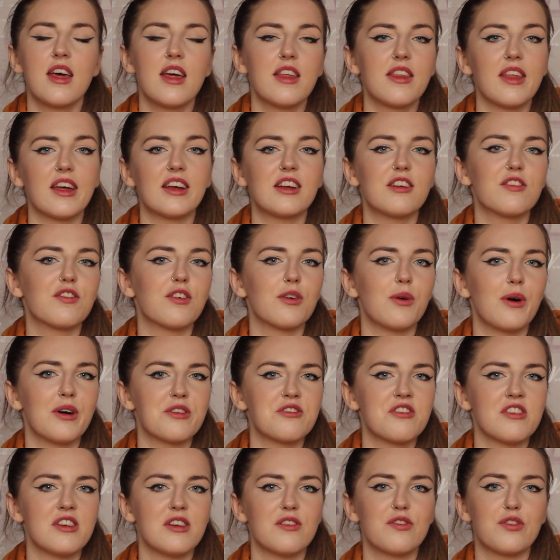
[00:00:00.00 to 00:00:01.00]
thank you for
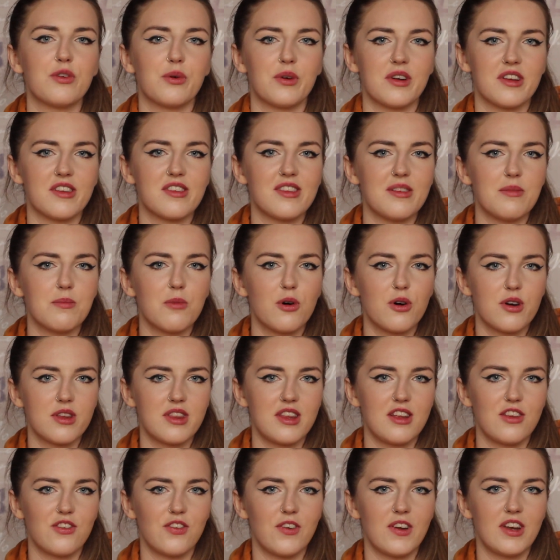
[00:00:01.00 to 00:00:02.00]
watching. If you want to see more of
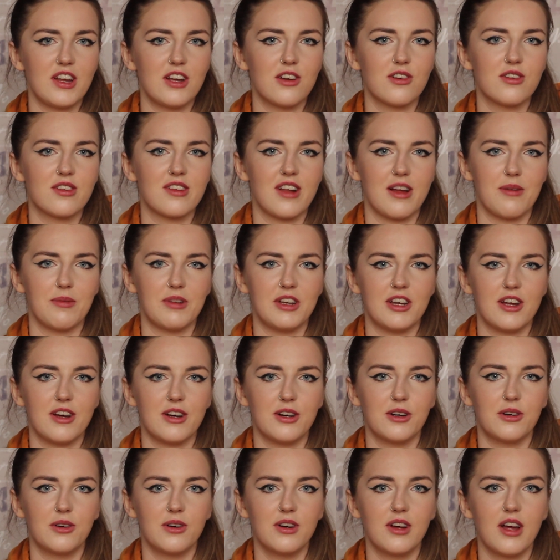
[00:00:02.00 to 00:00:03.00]
these videos, let me
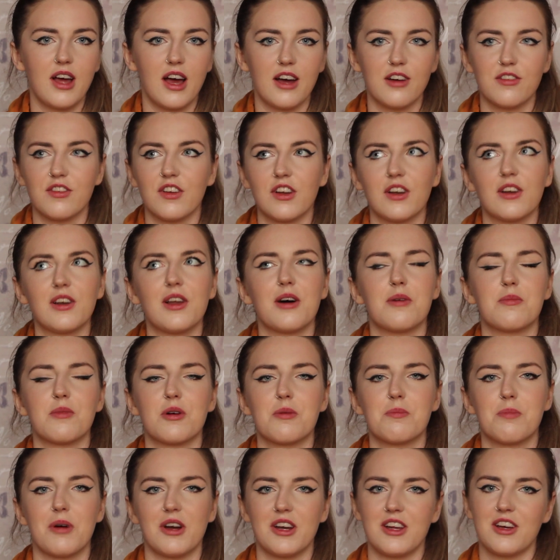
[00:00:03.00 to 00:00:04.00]
know. I have a lot
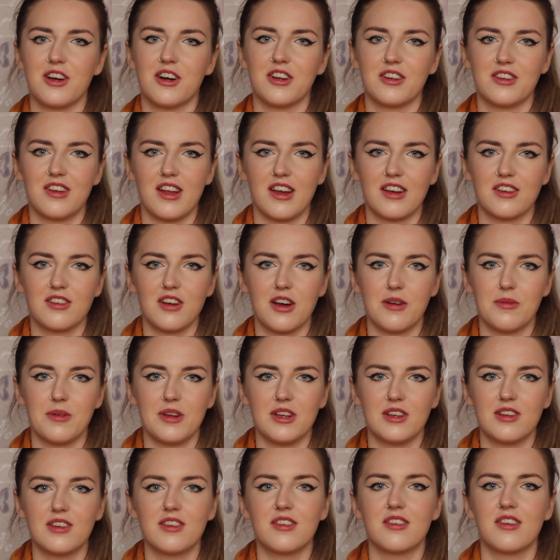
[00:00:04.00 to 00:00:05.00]
more bunny content
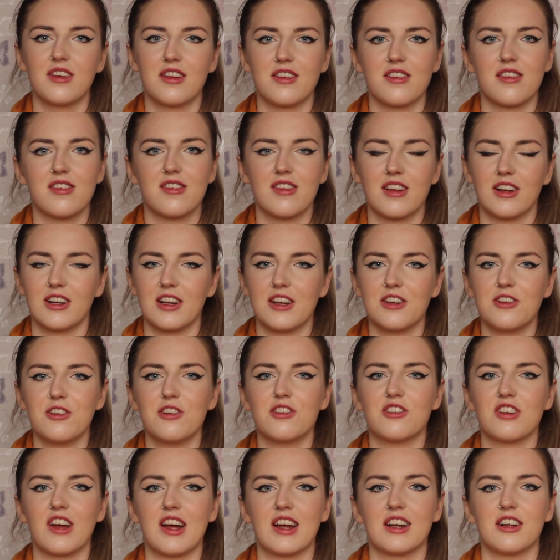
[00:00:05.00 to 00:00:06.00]
coming. This is still a
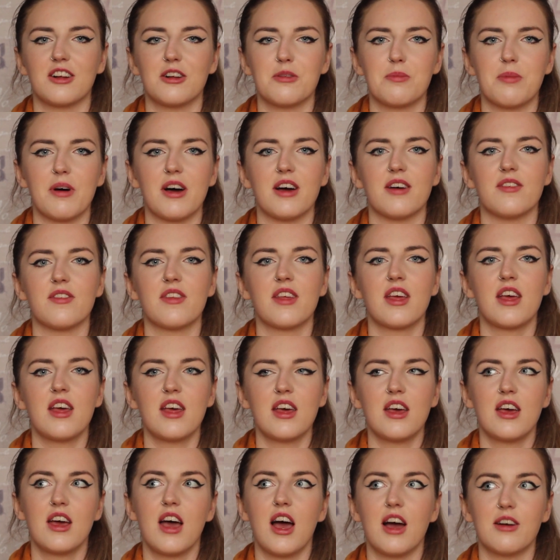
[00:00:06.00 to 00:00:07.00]
new channel, but
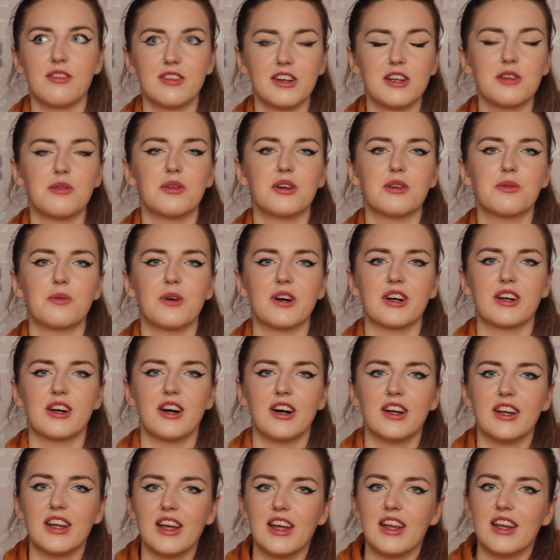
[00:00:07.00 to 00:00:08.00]
I really want to work
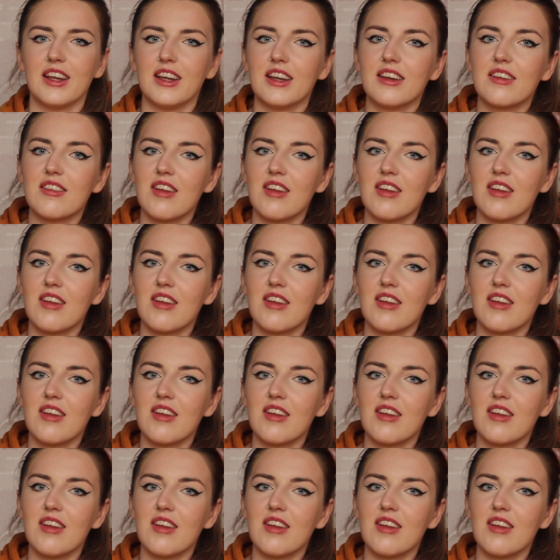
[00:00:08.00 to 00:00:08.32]
on it and